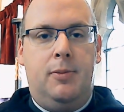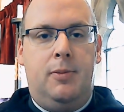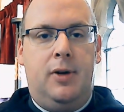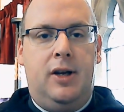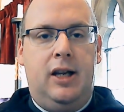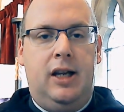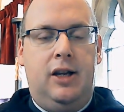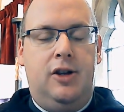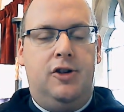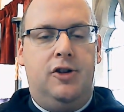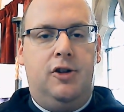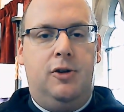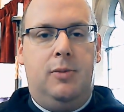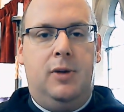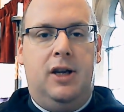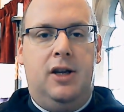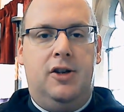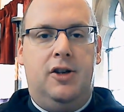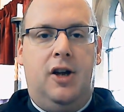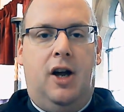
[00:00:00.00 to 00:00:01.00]
please do
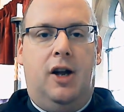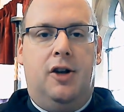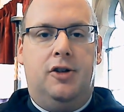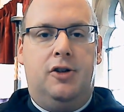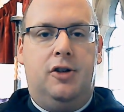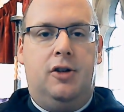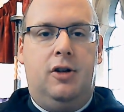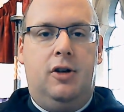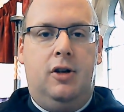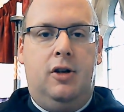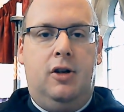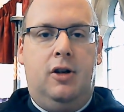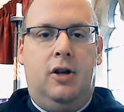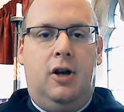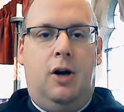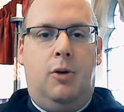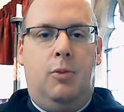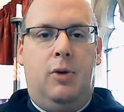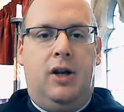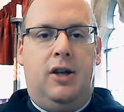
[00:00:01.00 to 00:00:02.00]
be in touch,
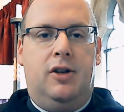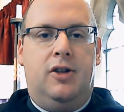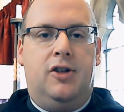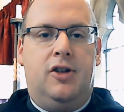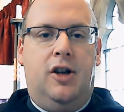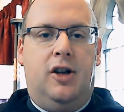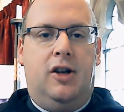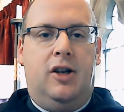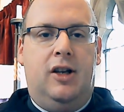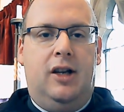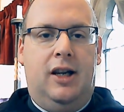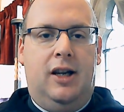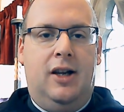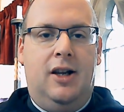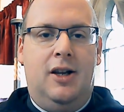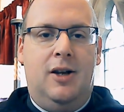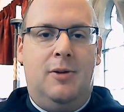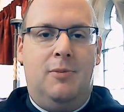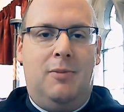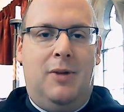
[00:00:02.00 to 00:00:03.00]
and we can certainly
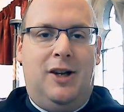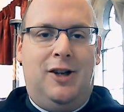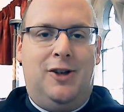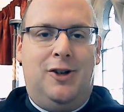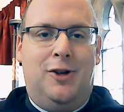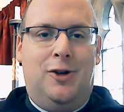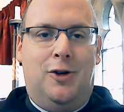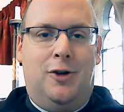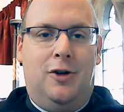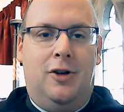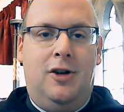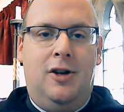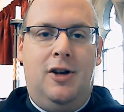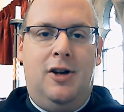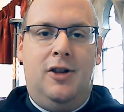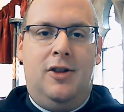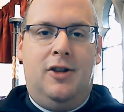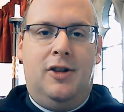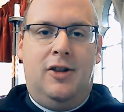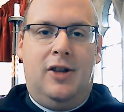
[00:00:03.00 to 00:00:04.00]
make sure
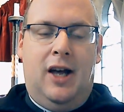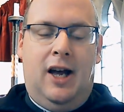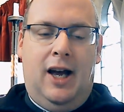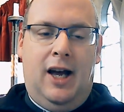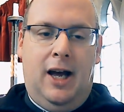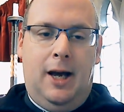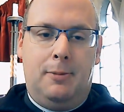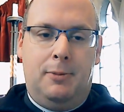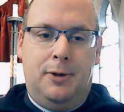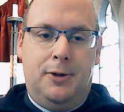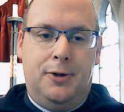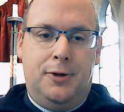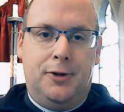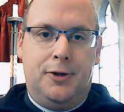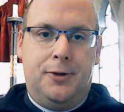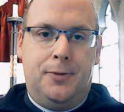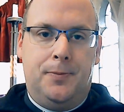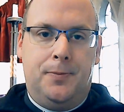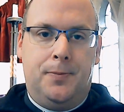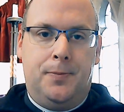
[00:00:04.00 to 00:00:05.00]
that that
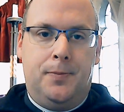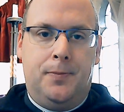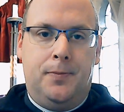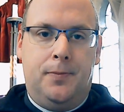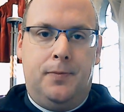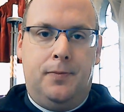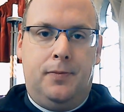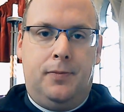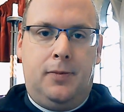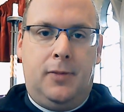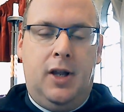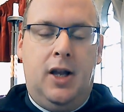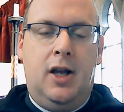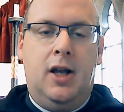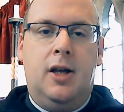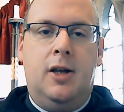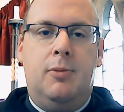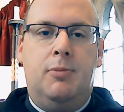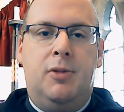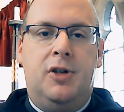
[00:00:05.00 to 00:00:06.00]
happens.
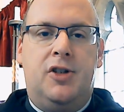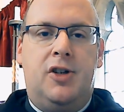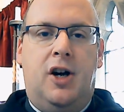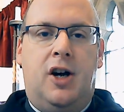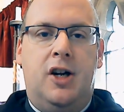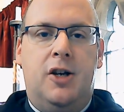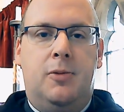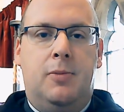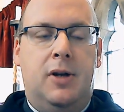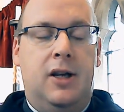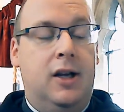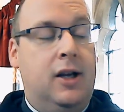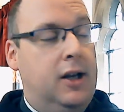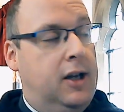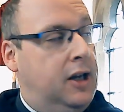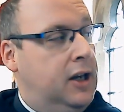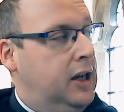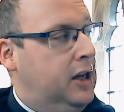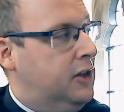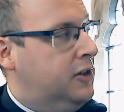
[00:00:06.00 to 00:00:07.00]
Beside me
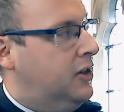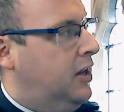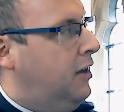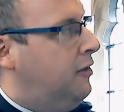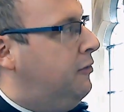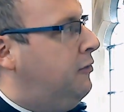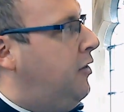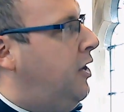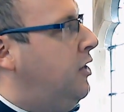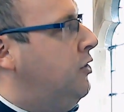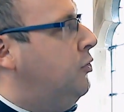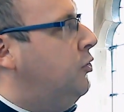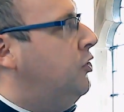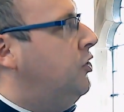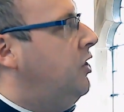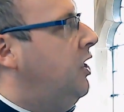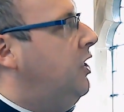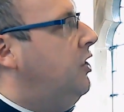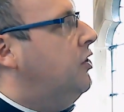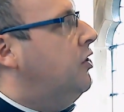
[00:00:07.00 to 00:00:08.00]
is that final
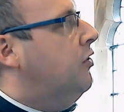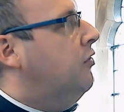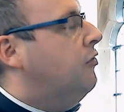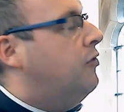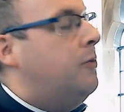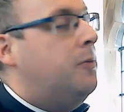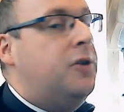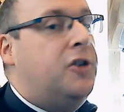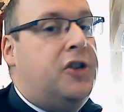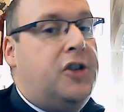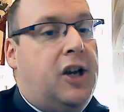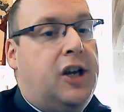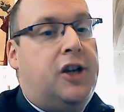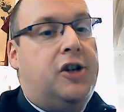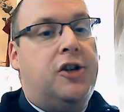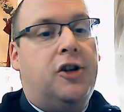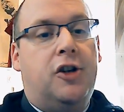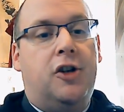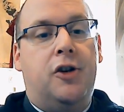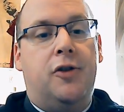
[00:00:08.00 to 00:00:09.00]
station from the
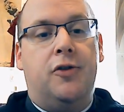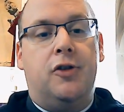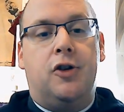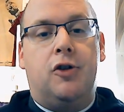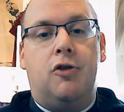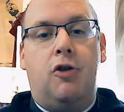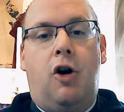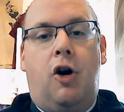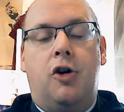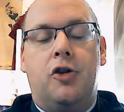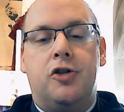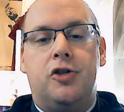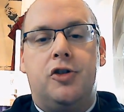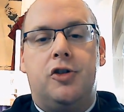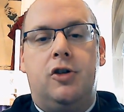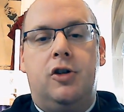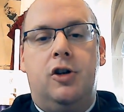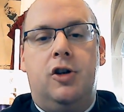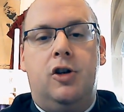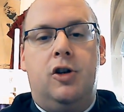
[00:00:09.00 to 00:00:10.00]
Station of the Cross,
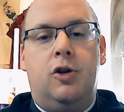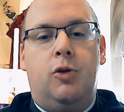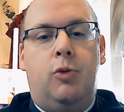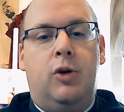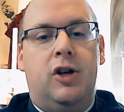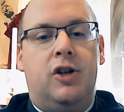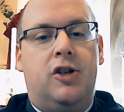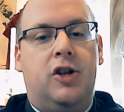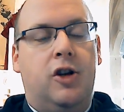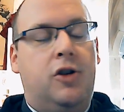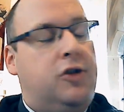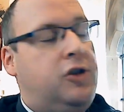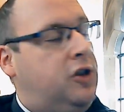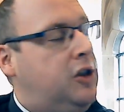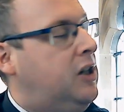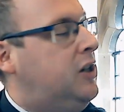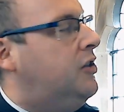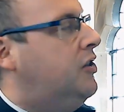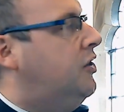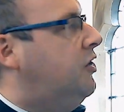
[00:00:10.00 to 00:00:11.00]
which shows
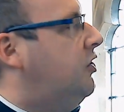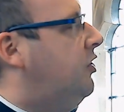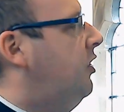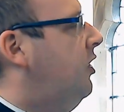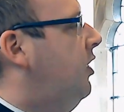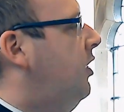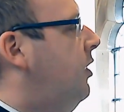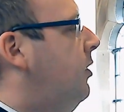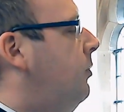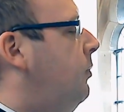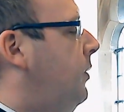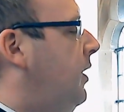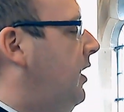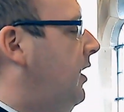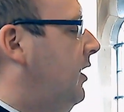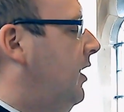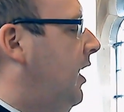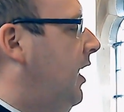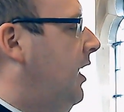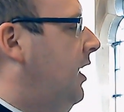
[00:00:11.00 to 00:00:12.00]
Jesus
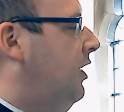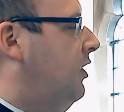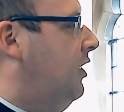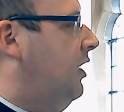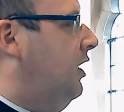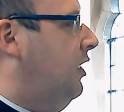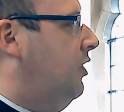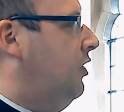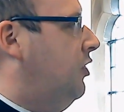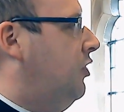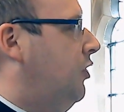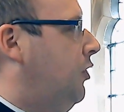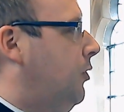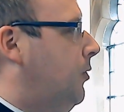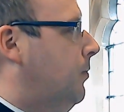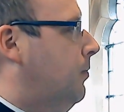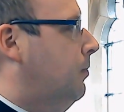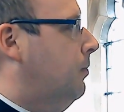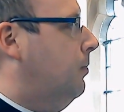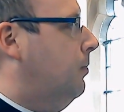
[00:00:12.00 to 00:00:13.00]
being laid in the tomb.